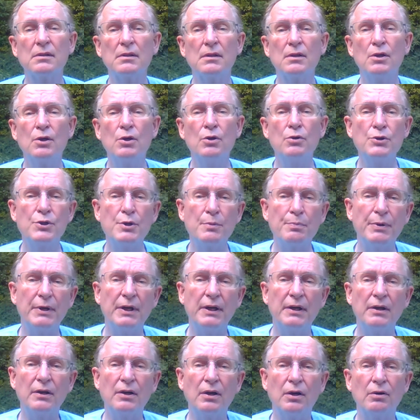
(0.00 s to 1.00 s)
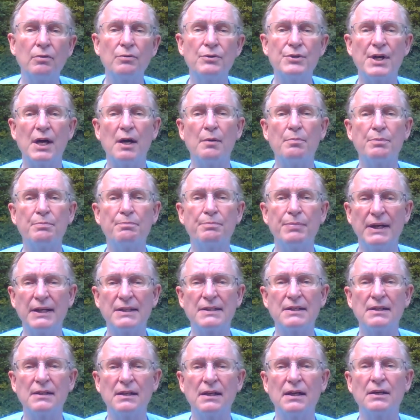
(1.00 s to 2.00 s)
Whose opinion holds up
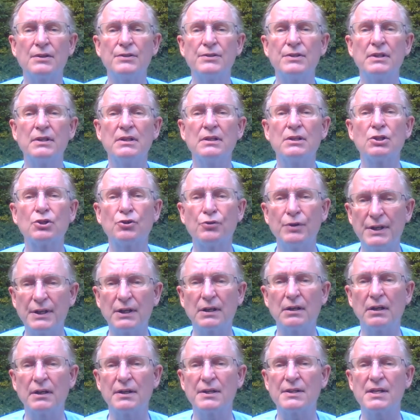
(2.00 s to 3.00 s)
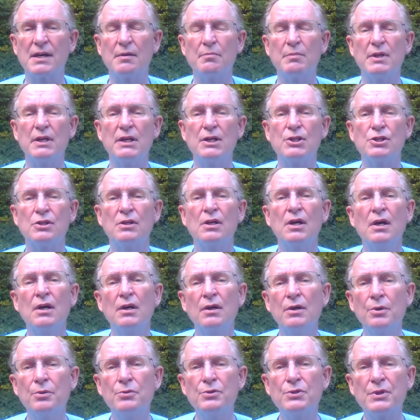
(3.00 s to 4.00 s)
better under critical examination?
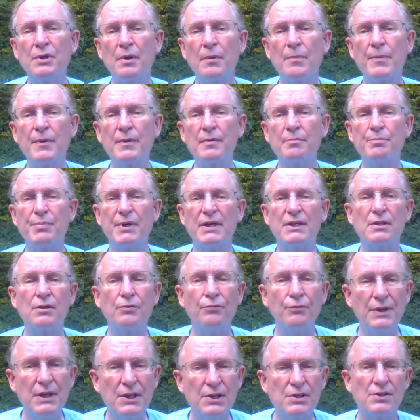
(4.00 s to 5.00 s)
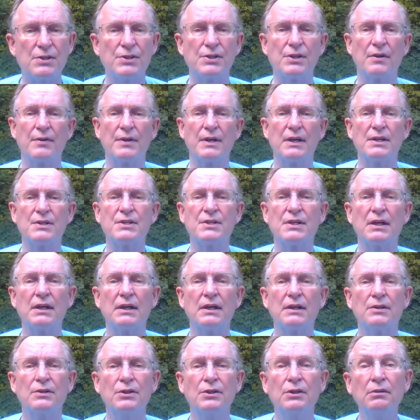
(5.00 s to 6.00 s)
Who's got the better reasons on their
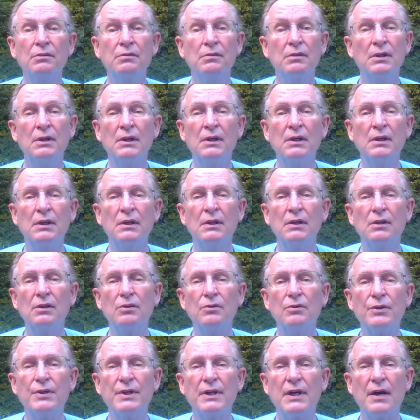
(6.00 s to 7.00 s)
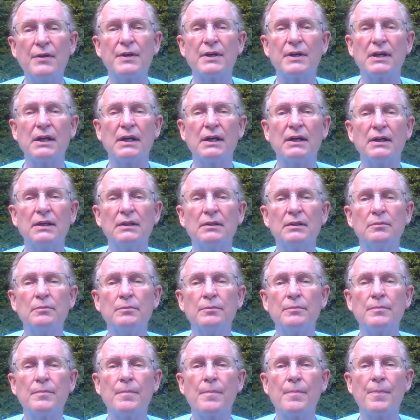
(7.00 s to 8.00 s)
side, you or the other guy?
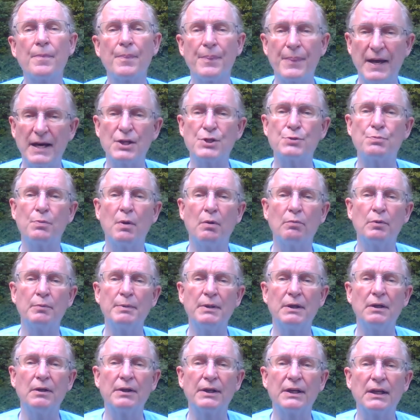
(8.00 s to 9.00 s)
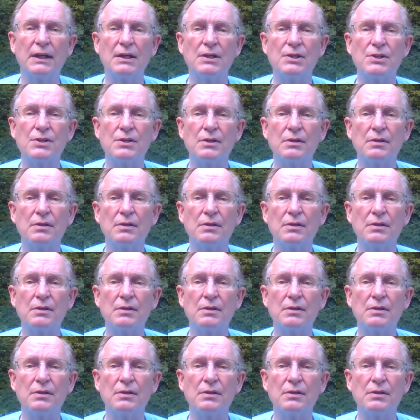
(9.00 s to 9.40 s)
That's what we'll be looking into.